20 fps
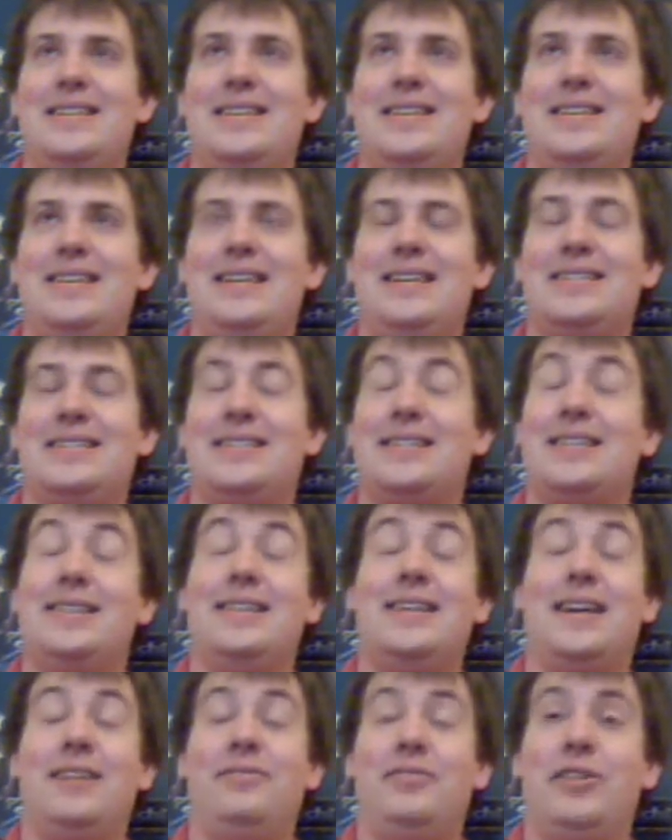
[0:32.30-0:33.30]
it's something
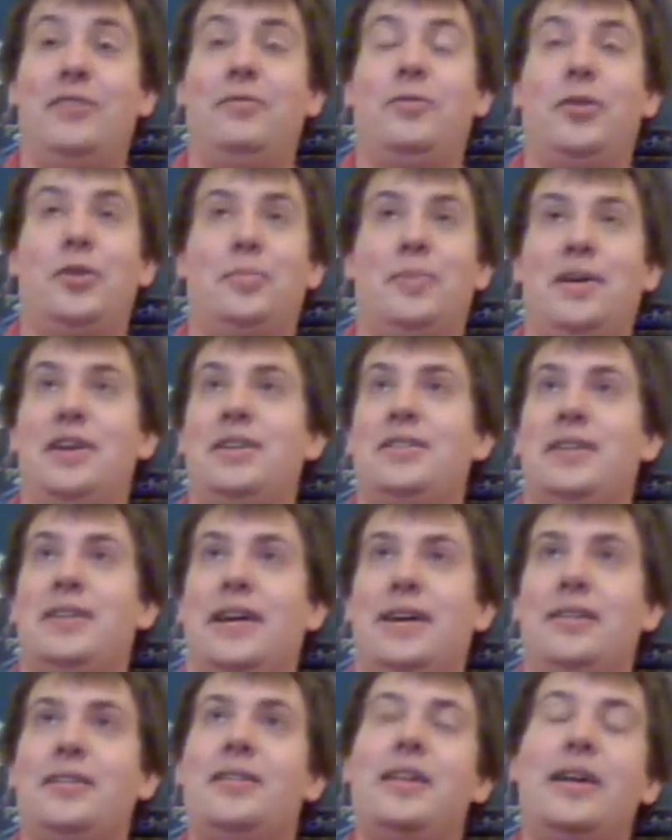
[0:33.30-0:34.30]
I've lived with my
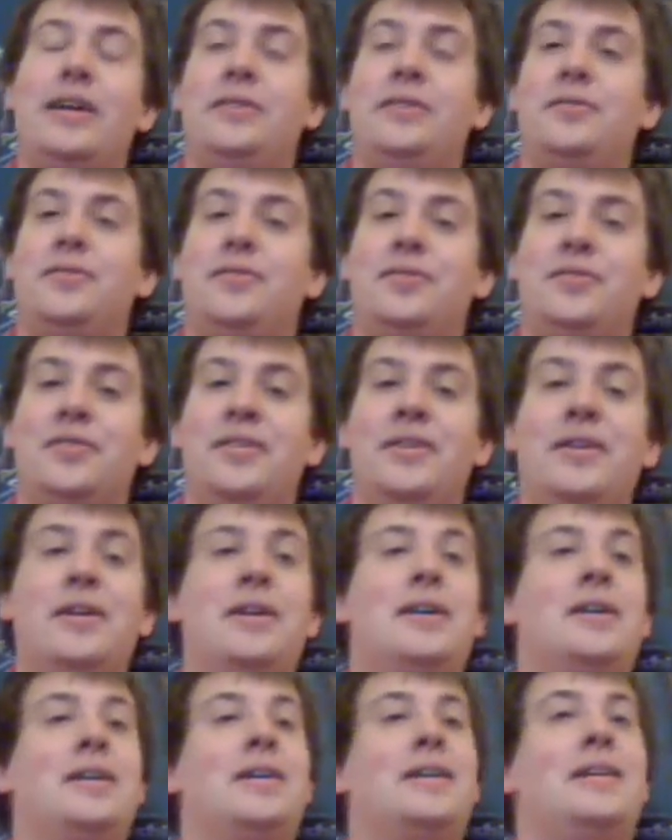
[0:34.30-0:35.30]
entire life.
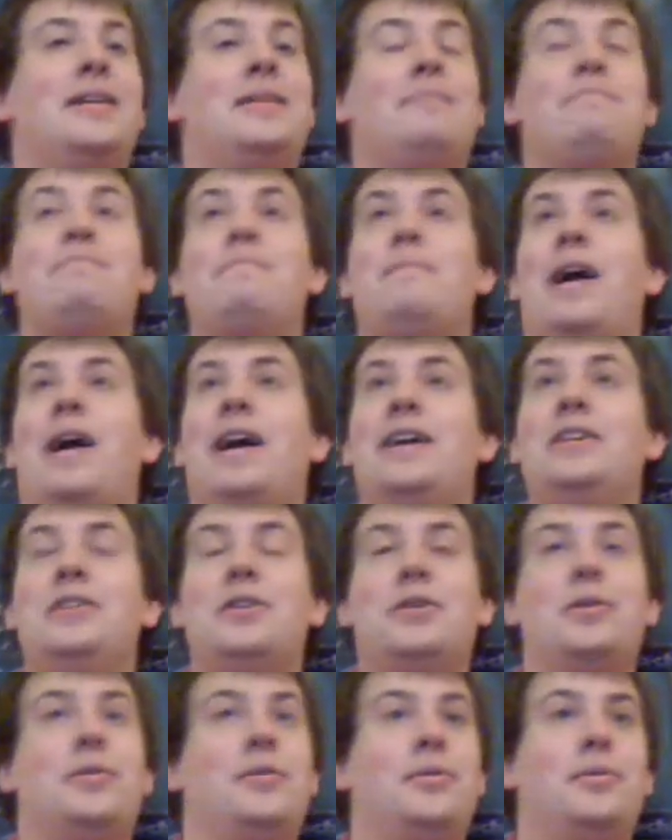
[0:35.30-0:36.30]
I
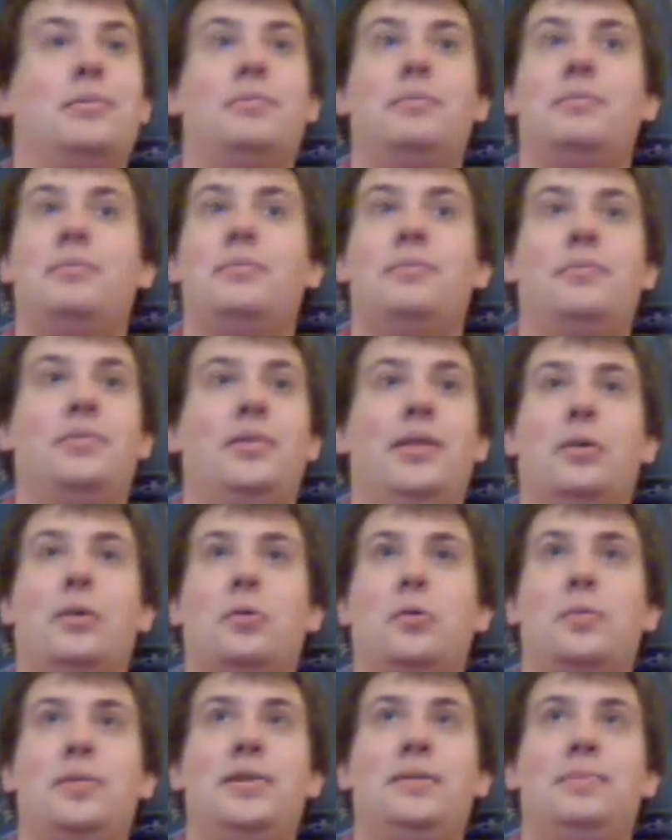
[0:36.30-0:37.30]
know there
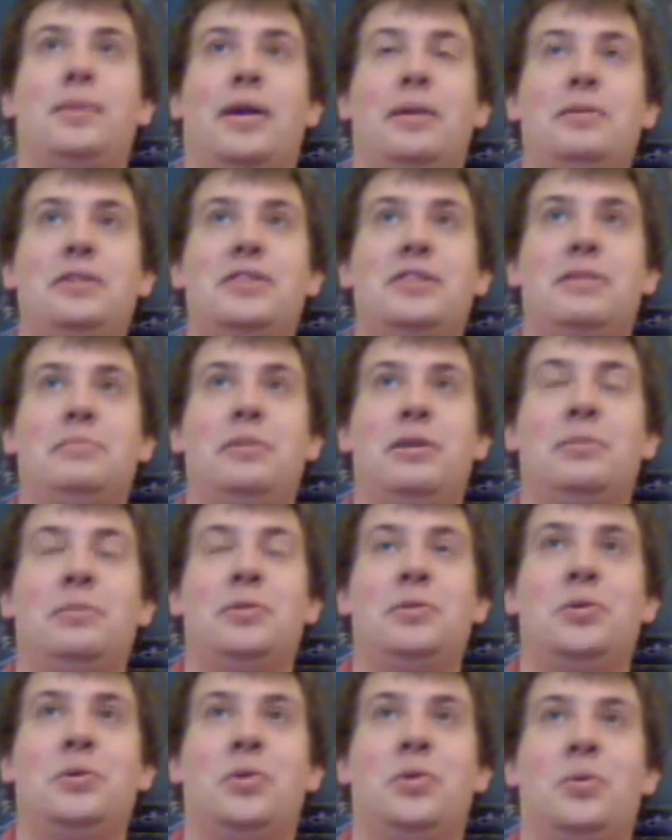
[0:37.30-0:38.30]
will be probably some people
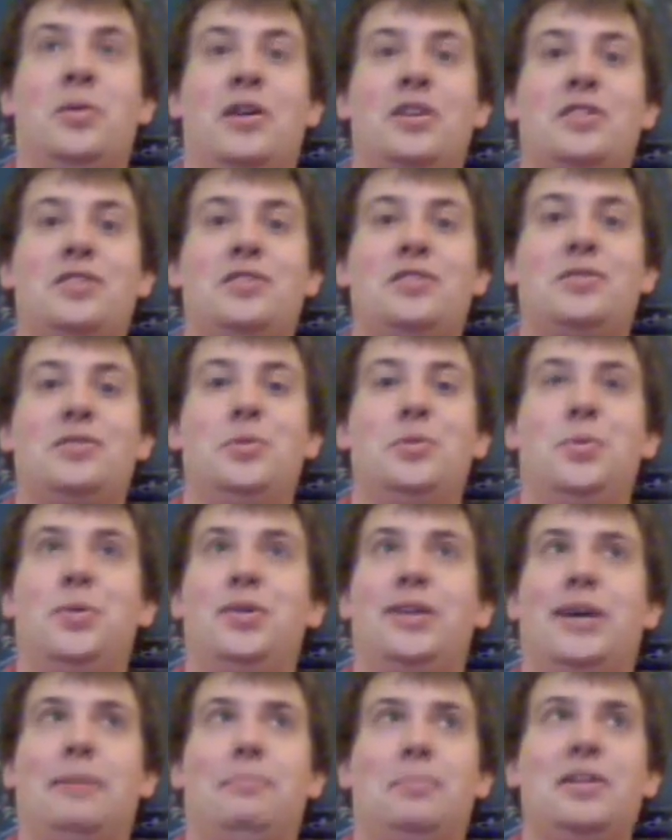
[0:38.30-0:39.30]
who will watch this who will
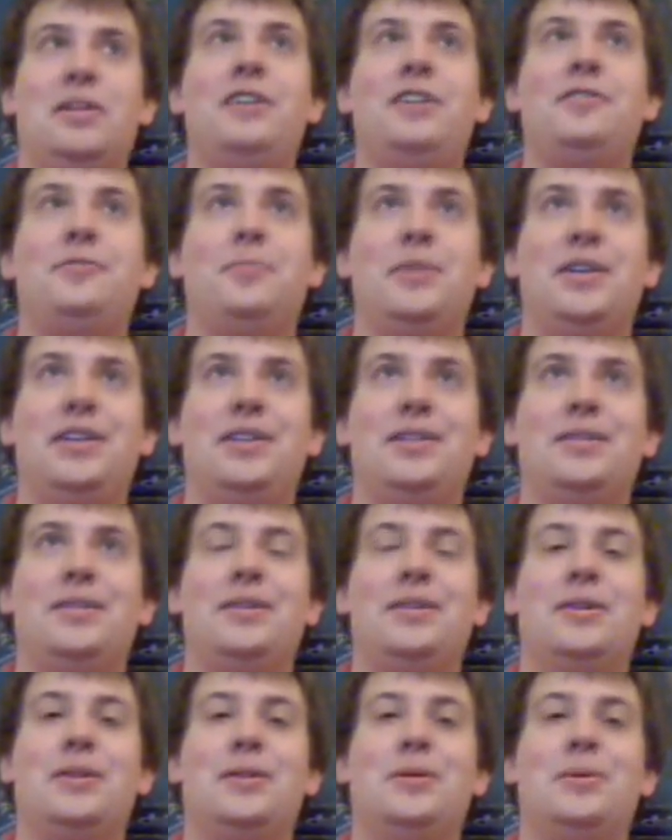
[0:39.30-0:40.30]
not believe me,
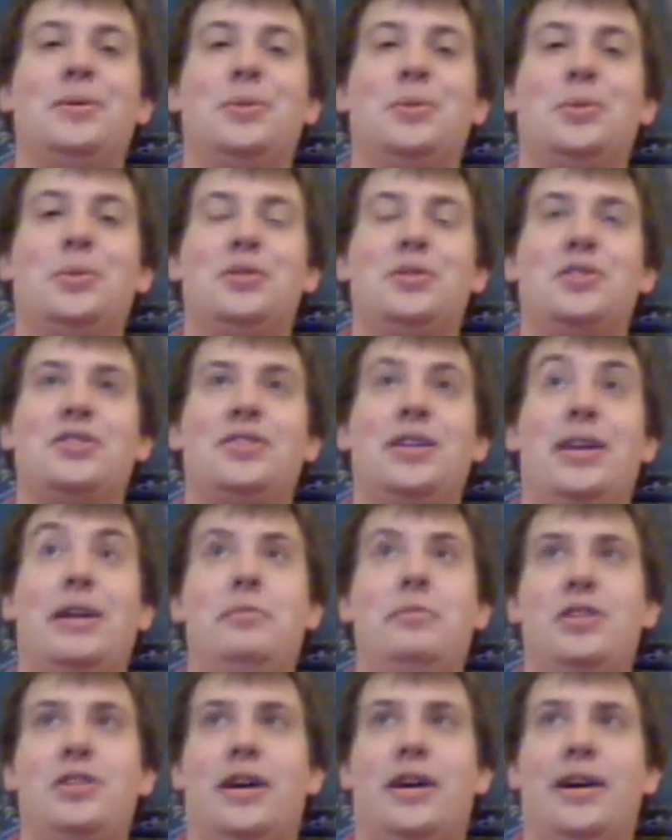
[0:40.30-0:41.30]
will just say I'm
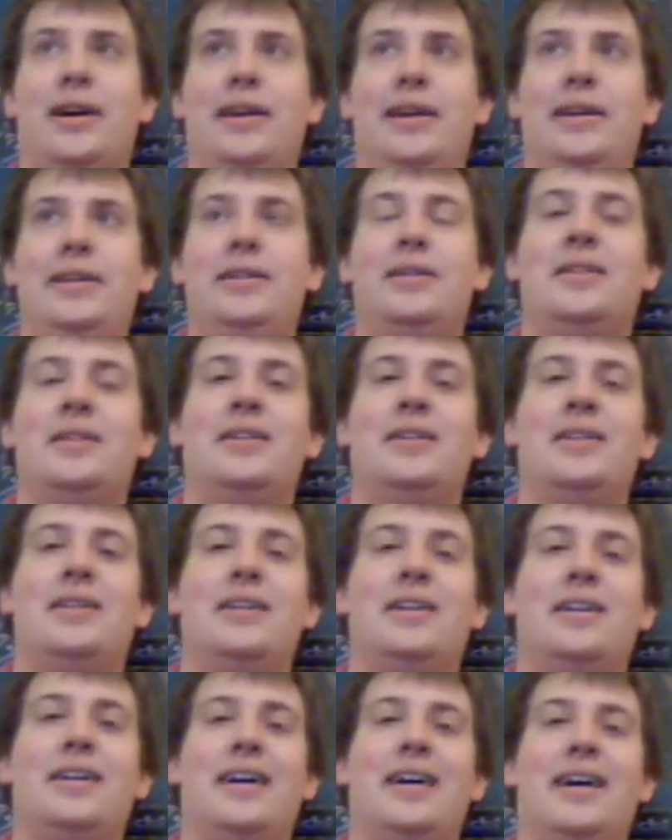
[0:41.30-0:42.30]
shy.
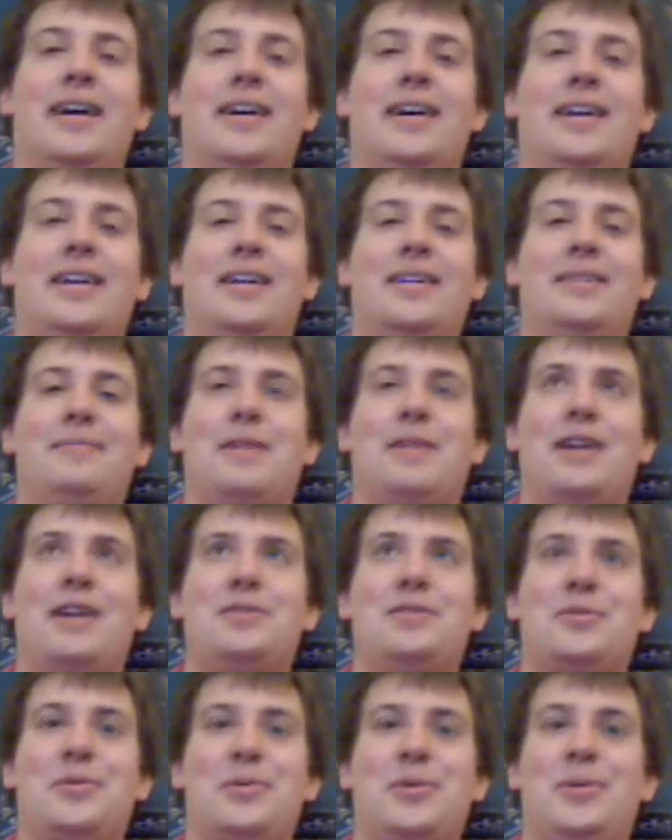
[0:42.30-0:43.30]
I
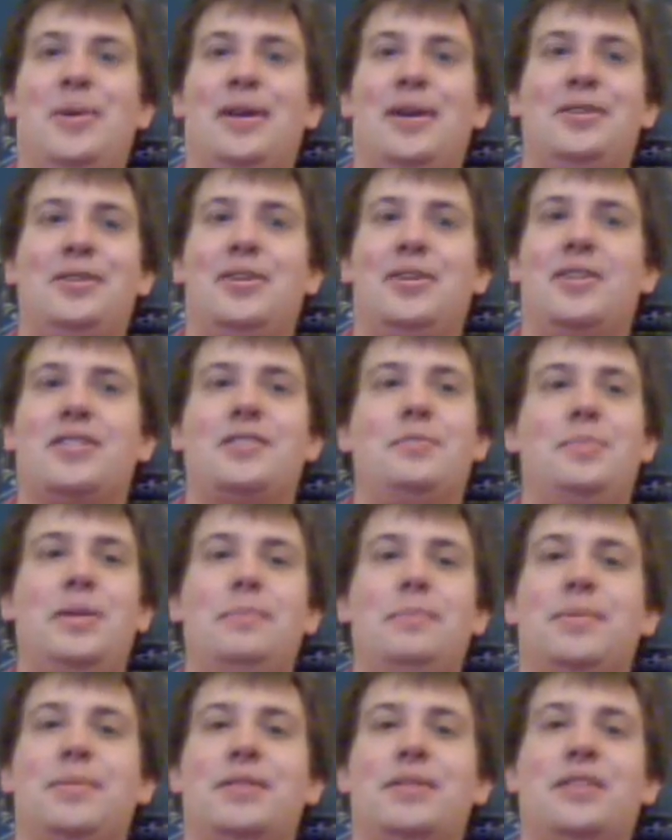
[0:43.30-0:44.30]
don't know how to talk to
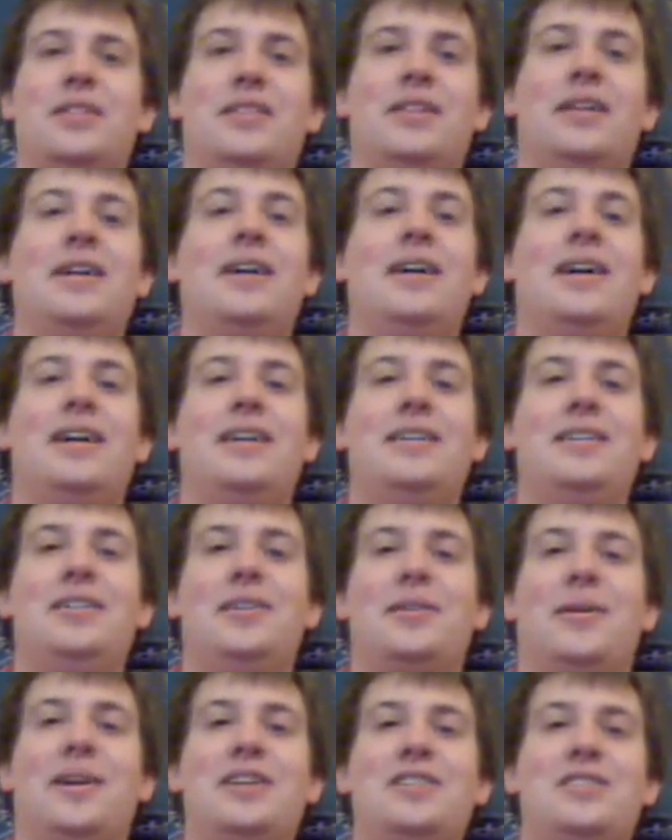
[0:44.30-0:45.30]
people.
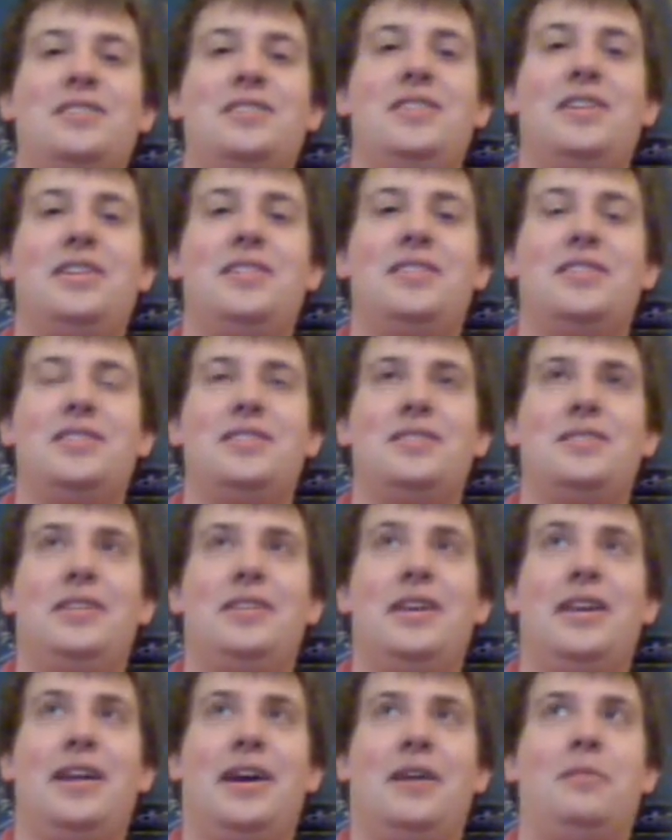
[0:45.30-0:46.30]
I just need to
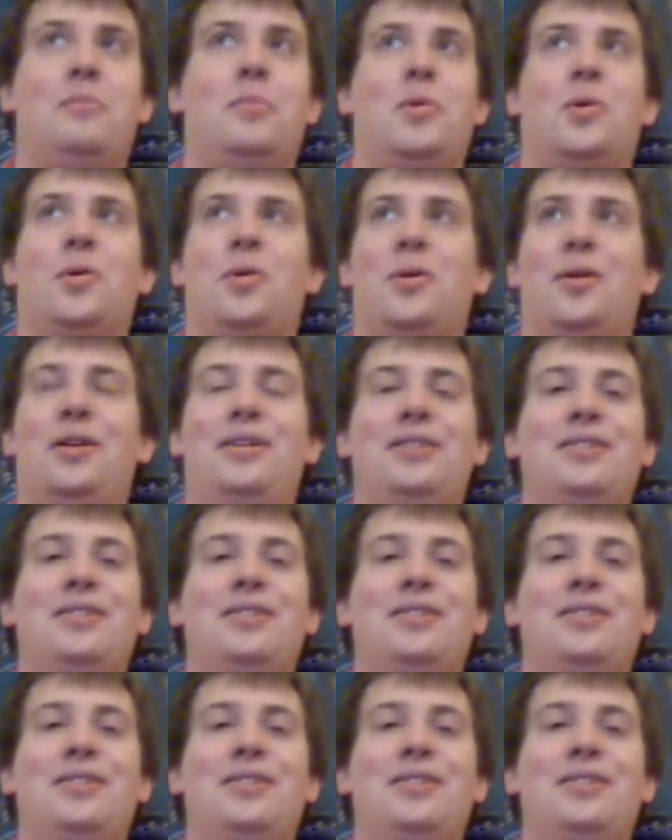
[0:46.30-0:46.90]
get out more. And